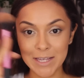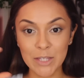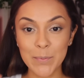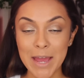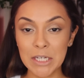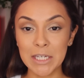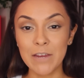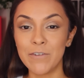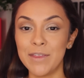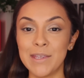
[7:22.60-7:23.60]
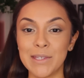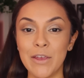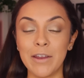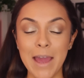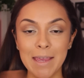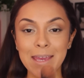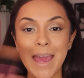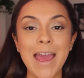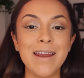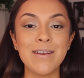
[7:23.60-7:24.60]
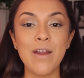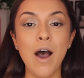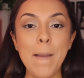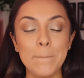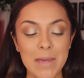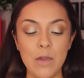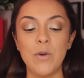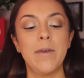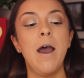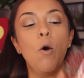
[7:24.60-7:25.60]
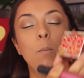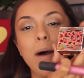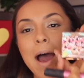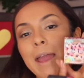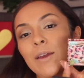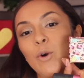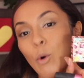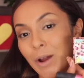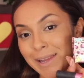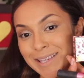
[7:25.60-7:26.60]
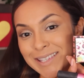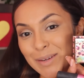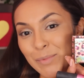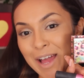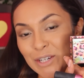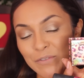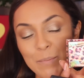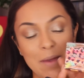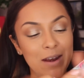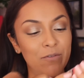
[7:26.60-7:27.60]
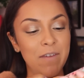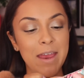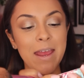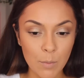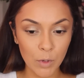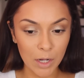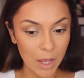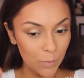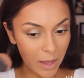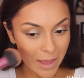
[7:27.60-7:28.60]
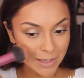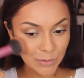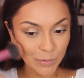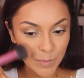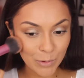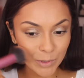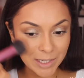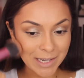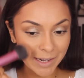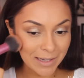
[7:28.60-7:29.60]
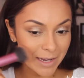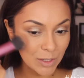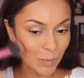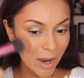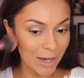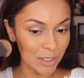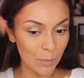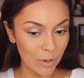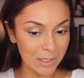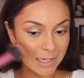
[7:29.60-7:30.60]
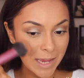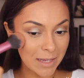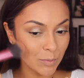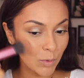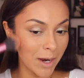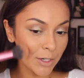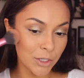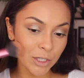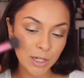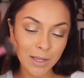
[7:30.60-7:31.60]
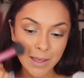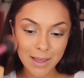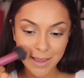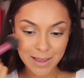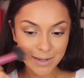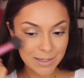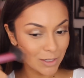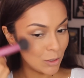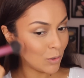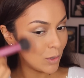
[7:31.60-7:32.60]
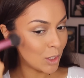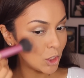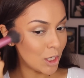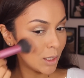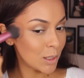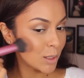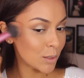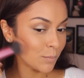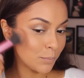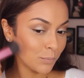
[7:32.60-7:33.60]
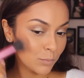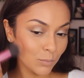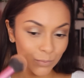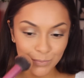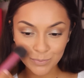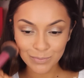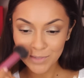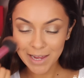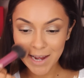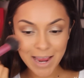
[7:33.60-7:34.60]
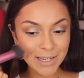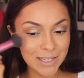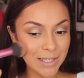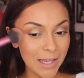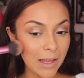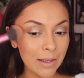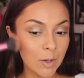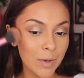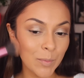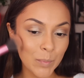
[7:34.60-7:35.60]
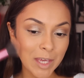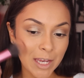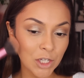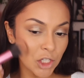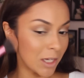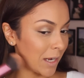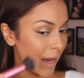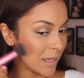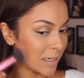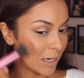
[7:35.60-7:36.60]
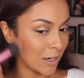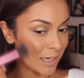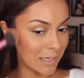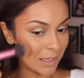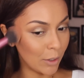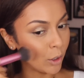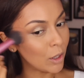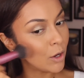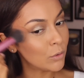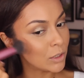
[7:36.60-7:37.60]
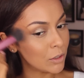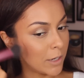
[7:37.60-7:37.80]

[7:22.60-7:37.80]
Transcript: Especially for this look, I cannot be without my Coralista blush from Benefit. I'm going to apply this with my Real Techniques brush, the multitask brush, to the cheeks. It adds just like a little bit of peach and it has an iridescent glow to